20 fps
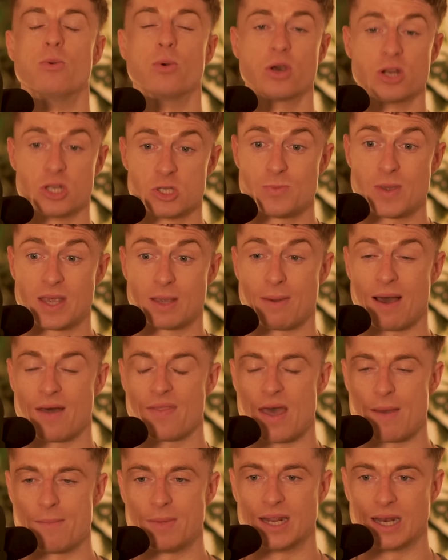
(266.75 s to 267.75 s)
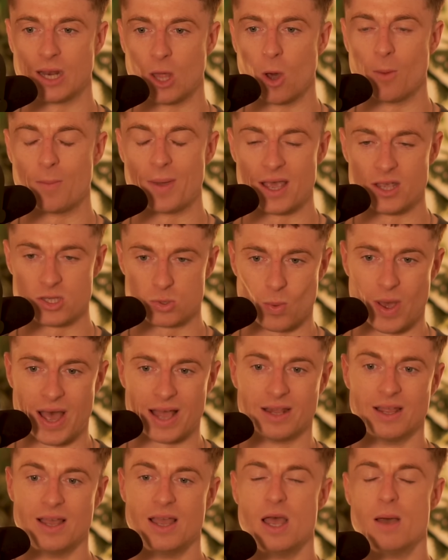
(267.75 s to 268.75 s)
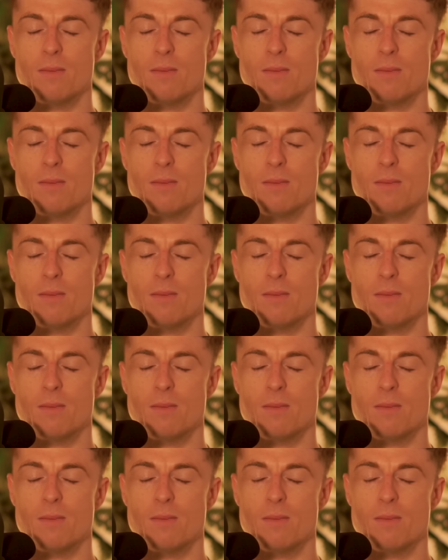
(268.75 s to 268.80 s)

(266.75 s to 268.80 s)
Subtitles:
We're going to speak about them in a little bit as well.